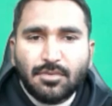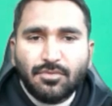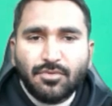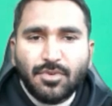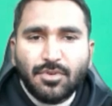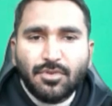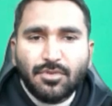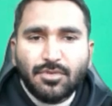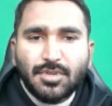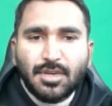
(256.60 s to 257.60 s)
We will
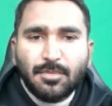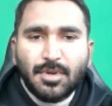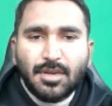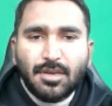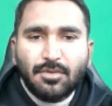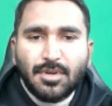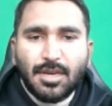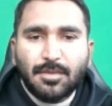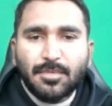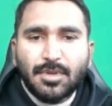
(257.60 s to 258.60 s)
go to the table layout
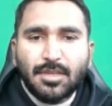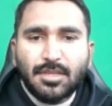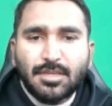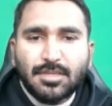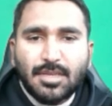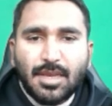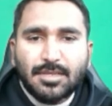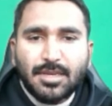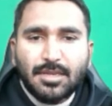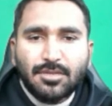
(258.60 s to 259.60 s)
tab. In the cell
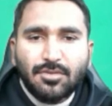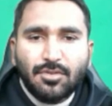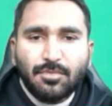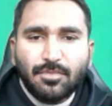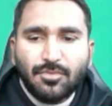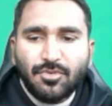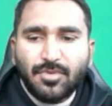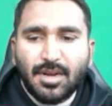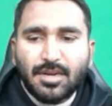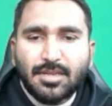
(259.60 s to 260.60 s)
size group we
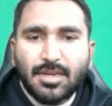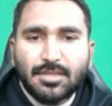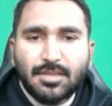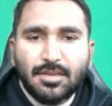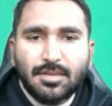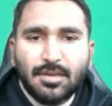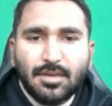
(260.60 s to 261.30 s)
will adjust this